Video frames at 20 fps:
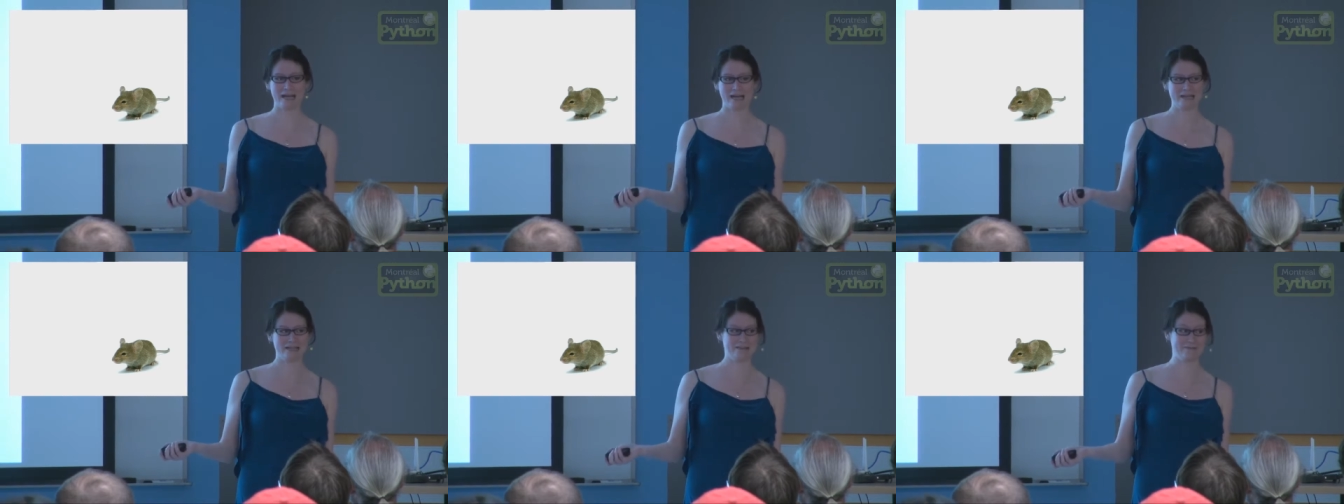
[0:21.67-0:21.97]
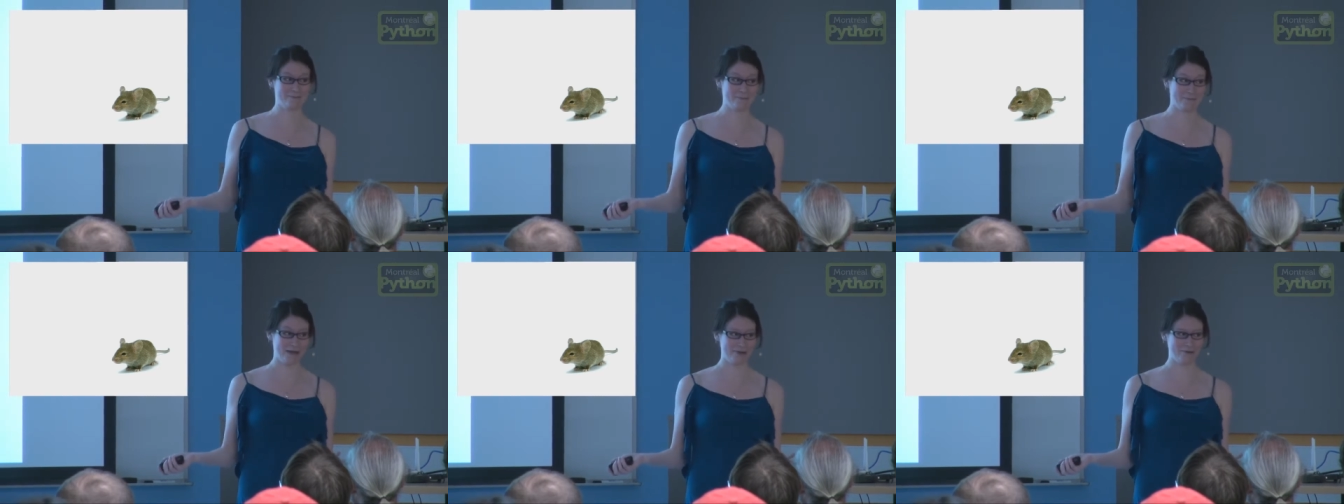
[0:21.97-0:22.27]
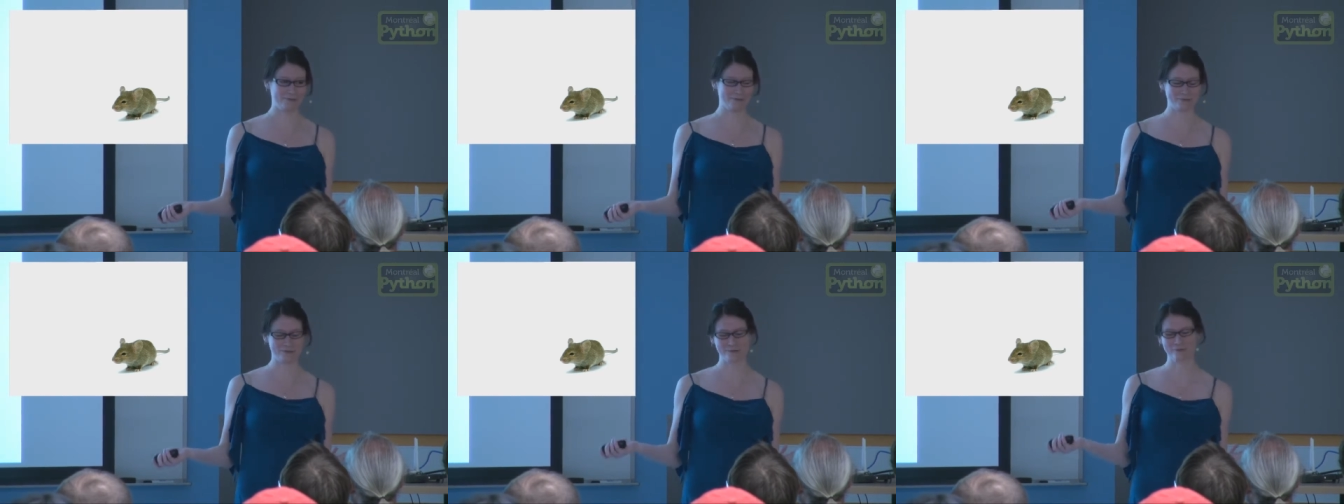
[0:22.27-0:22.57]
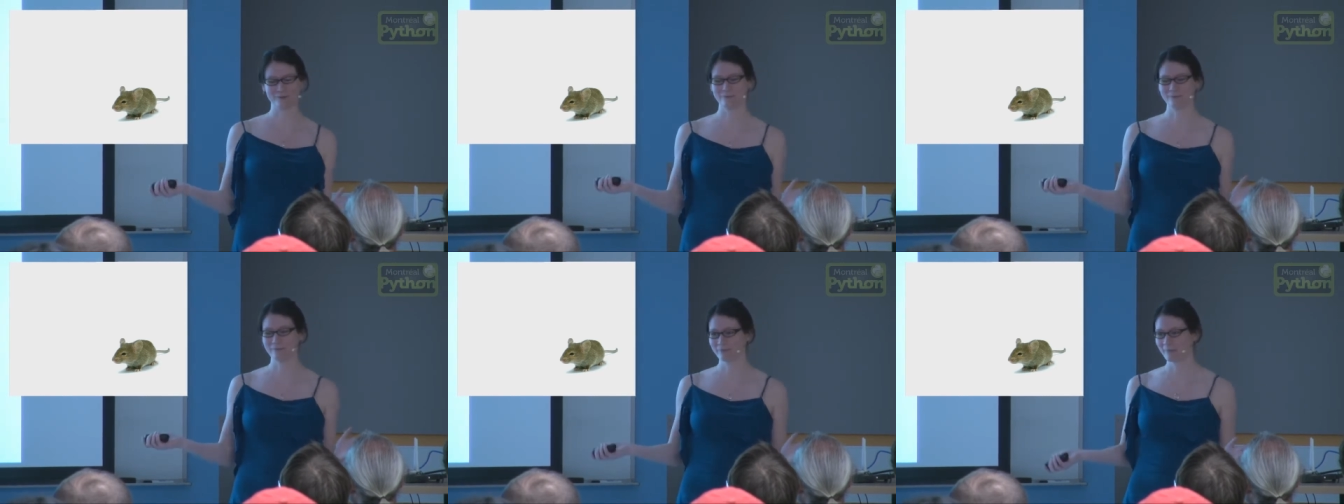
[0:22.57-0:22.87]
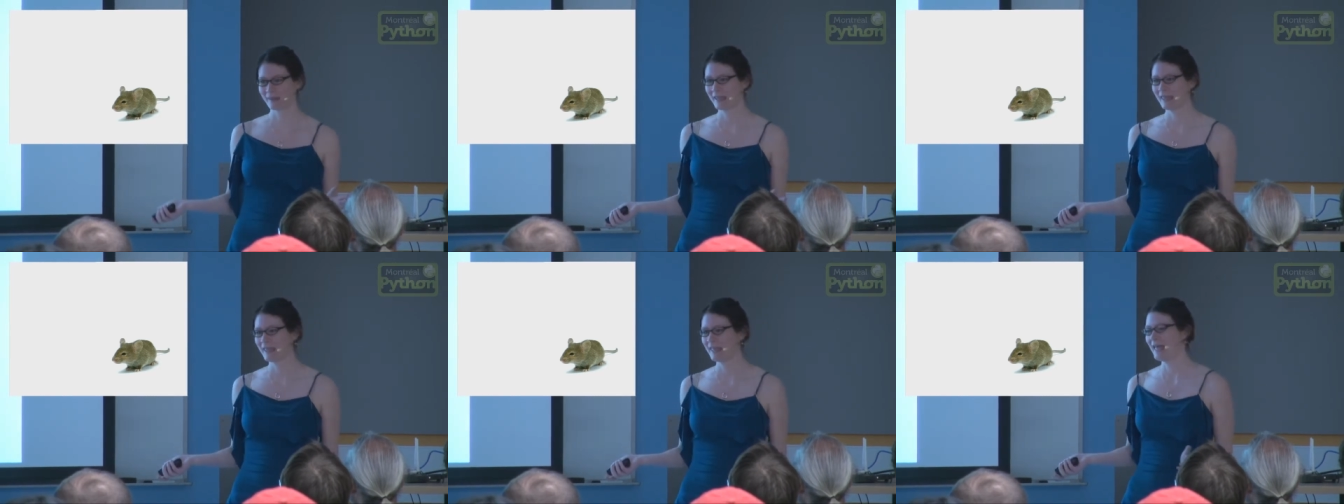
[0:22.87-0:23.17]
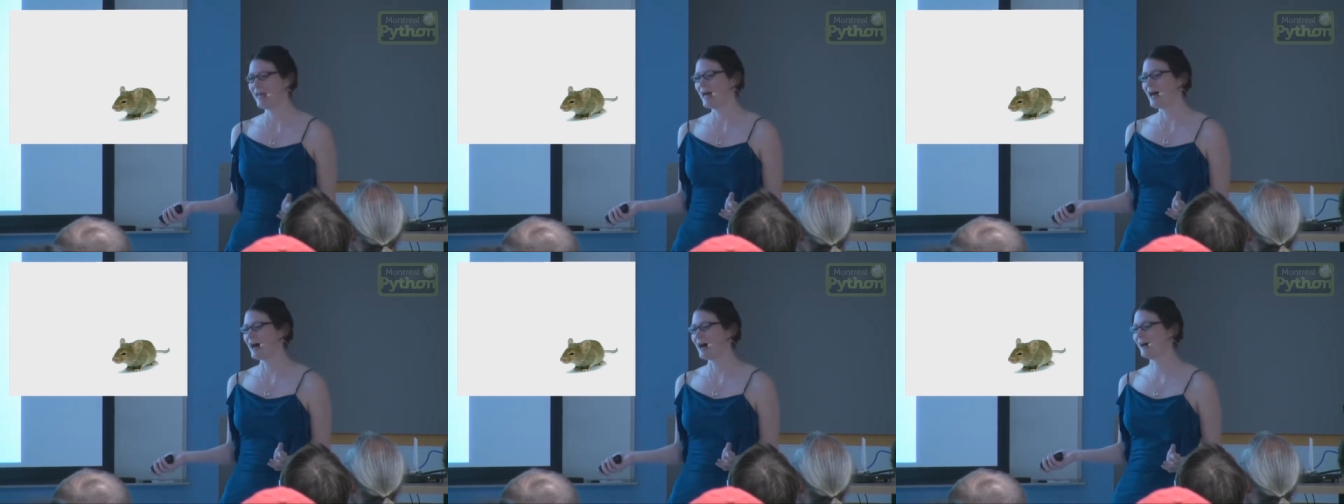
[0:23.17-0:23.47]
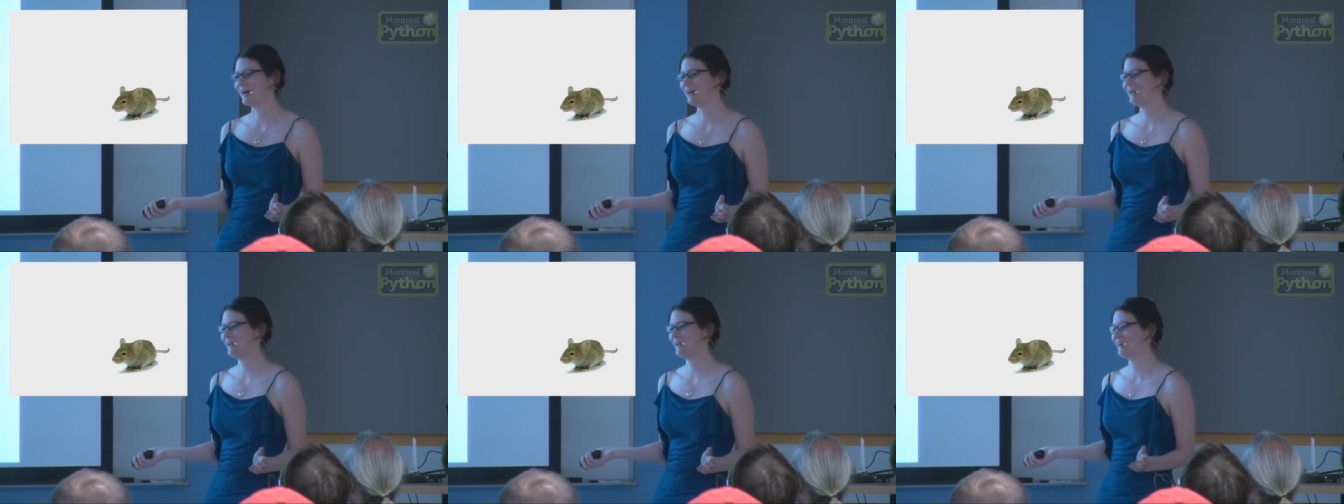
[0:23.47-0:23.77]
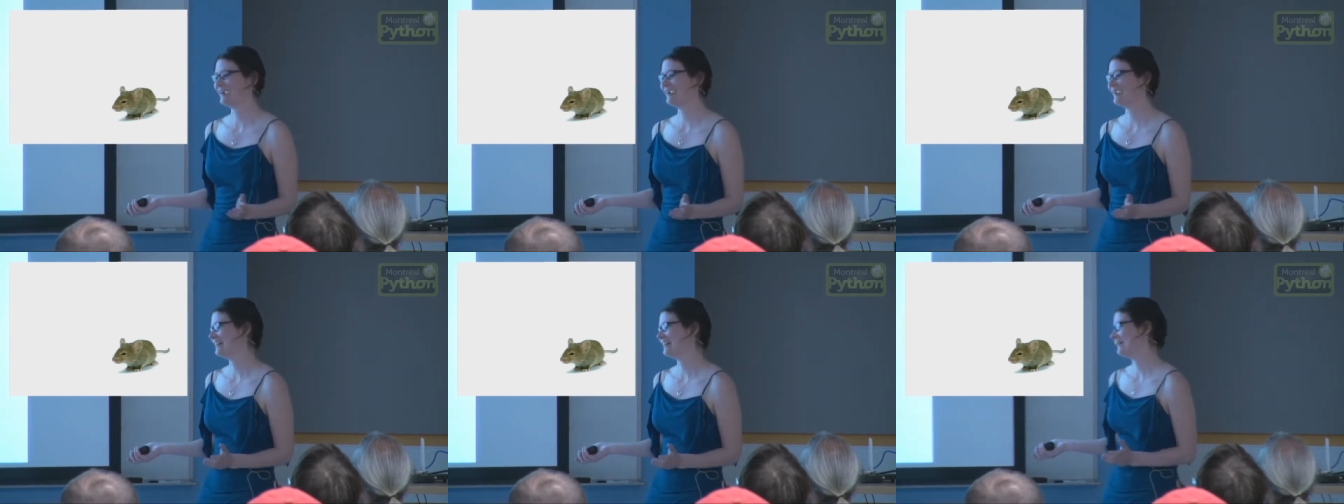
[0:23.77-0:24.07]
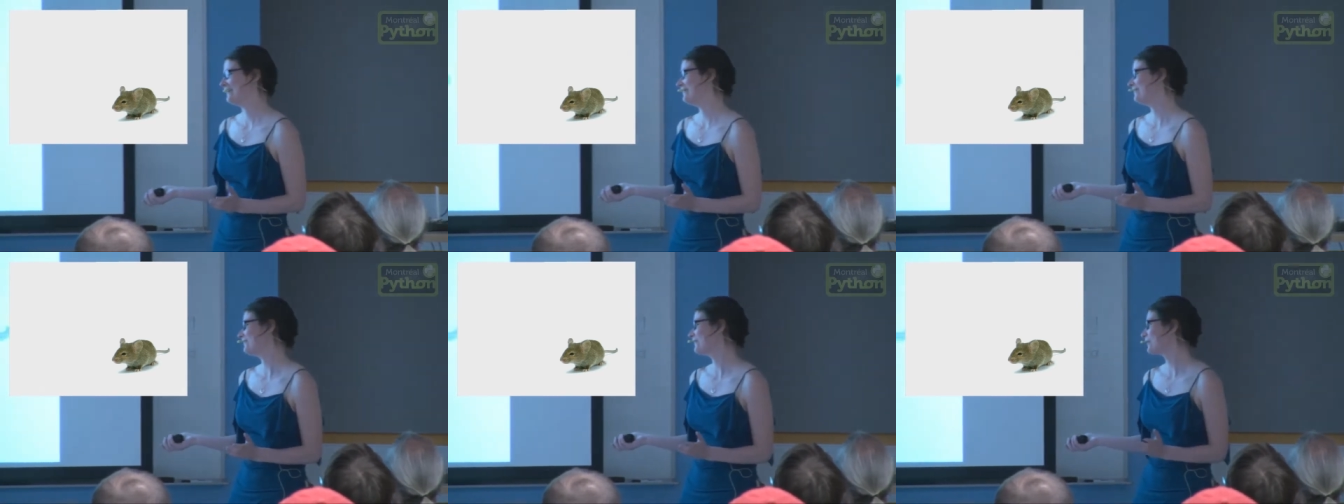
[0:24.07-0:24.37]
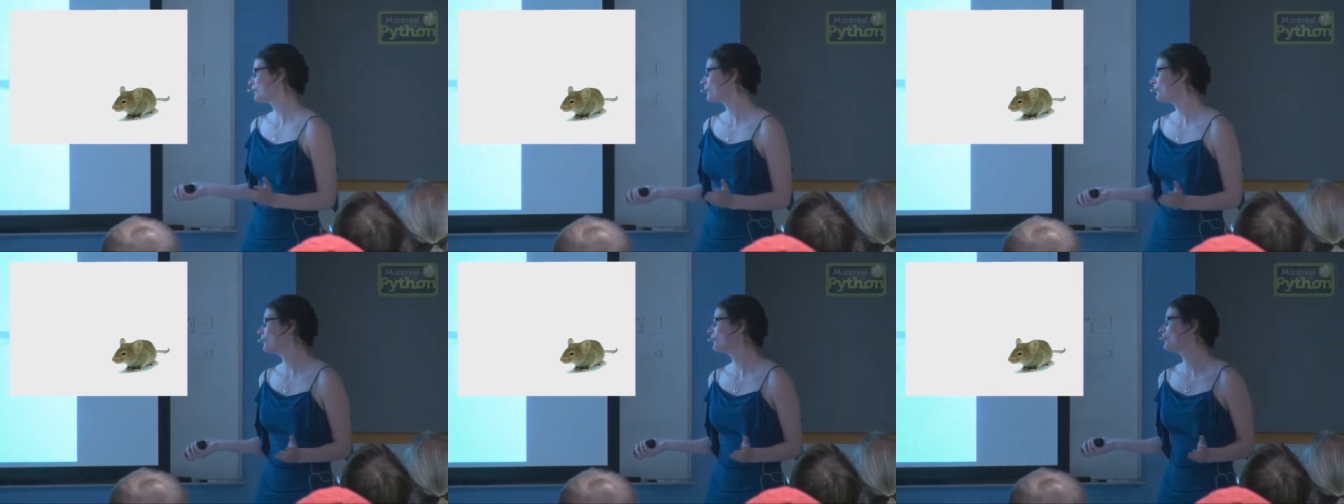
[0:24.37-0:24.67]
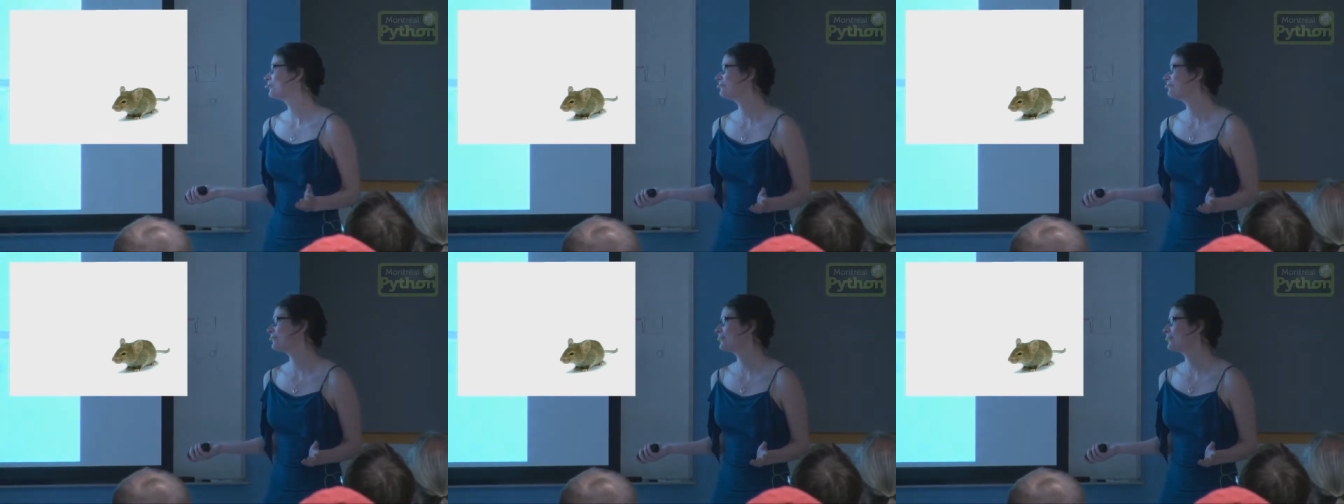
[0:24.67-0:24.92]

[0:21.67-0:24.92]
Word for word: kind of mouse. I uh, record